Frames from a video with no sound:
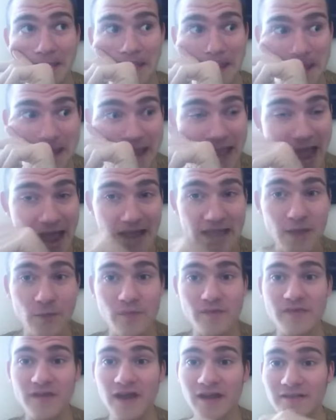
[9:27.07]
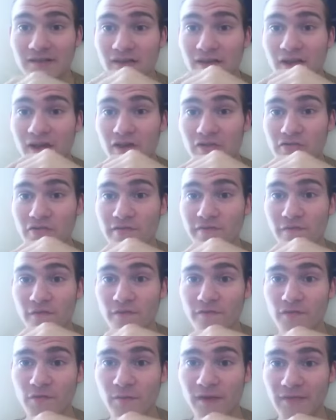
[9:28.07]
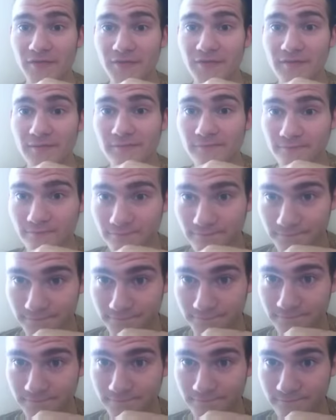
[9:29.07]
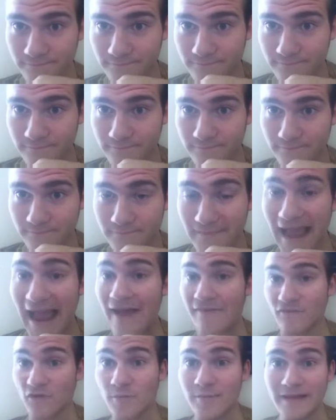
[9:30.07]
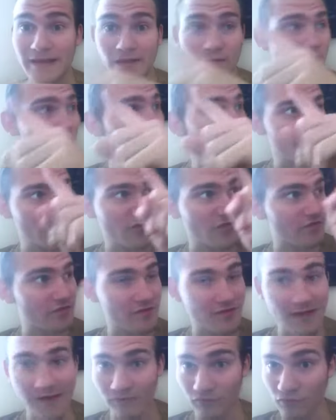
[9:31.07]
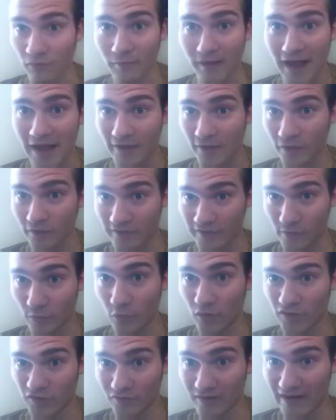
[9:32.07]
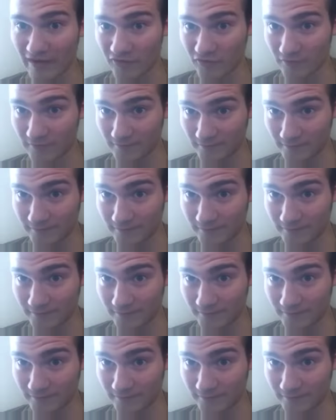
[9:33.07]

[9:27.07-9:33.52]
Yeah, he was knocked unconscious for a few months, after being launched several miles in one direction.